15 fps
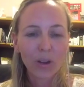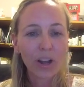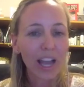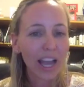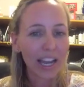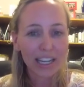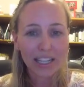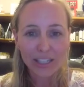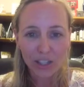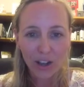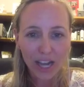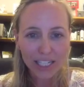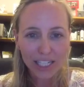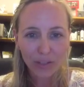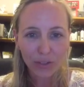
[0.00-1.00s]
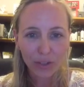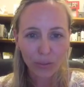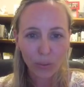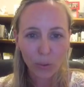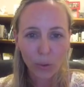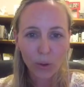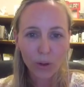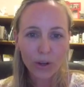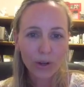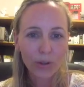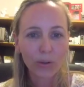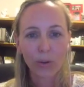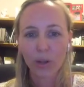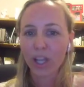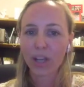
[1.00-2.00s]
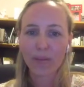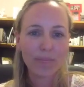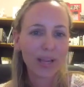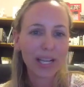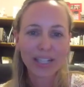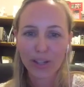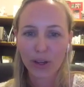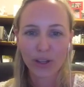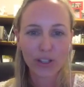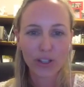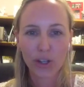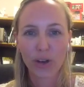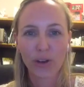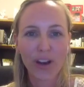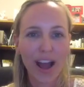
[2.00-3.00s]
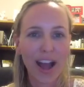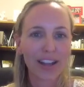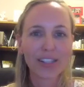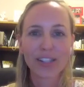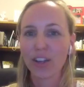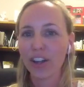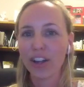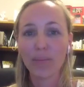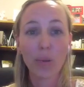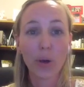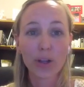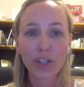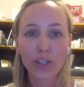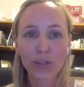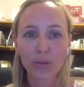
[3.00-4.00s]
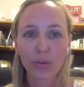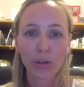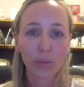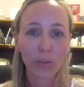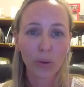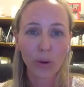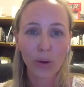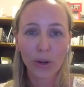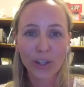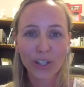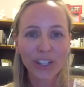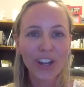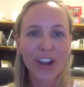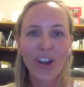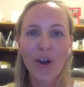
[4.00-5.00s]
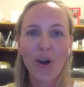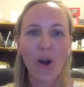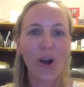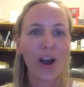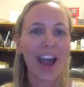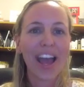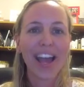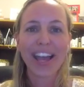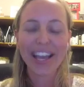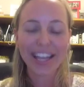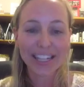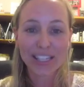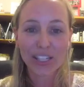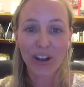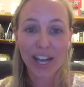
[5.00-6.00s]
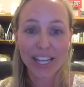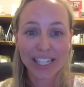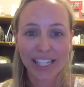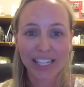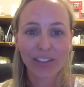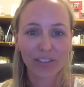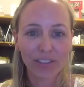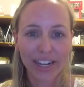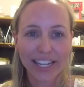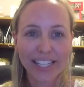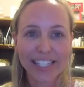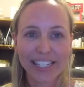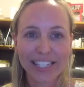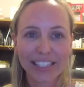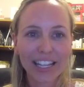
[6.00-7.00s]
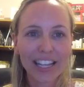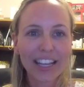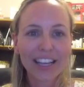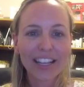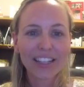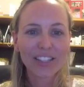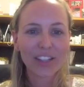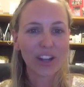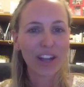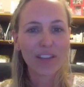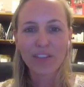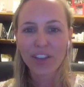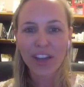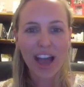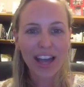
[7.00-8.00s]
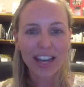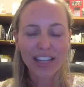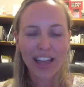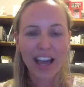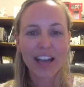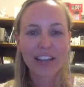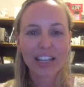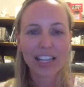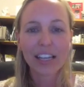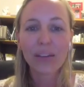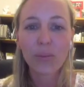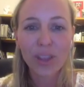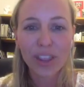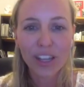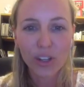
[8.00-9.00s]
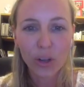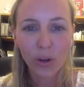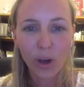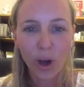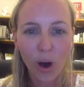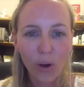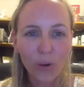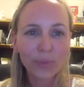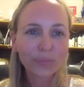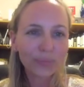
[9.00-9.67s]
an exciting reward, or you can mix those two around. So an emotional reward or a exciting reason. So if you're adding that within your goal,